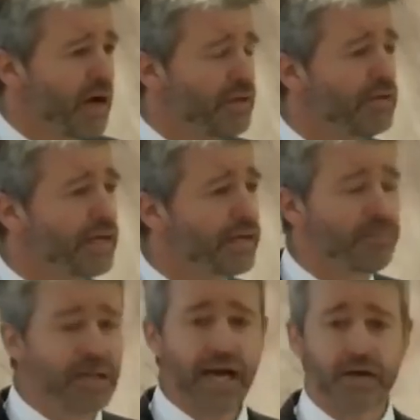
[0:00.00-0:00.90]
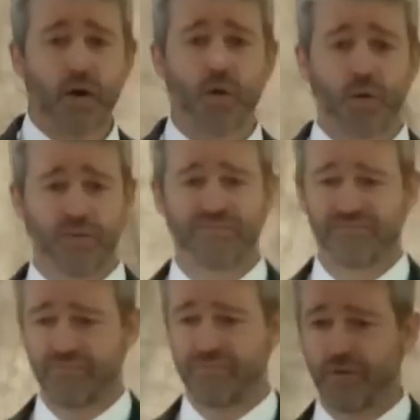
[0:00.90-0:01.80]
Are you like a black hole,
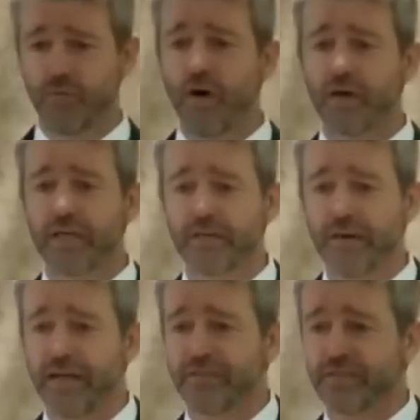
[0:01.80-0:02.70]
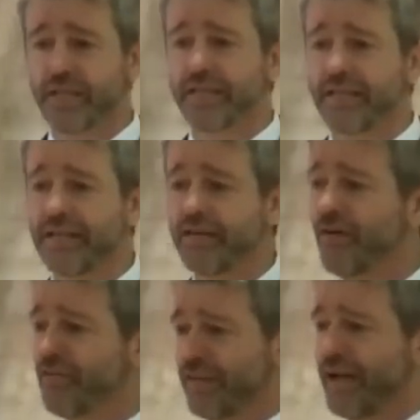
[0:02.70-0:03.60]
walking around sucking in
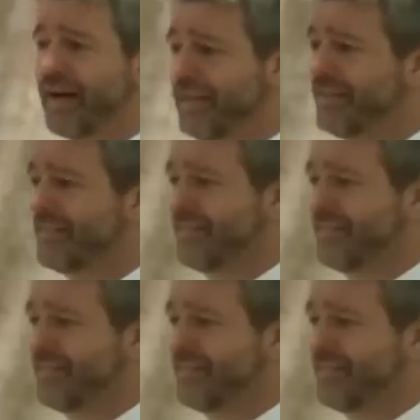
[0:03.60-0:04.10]
all the light?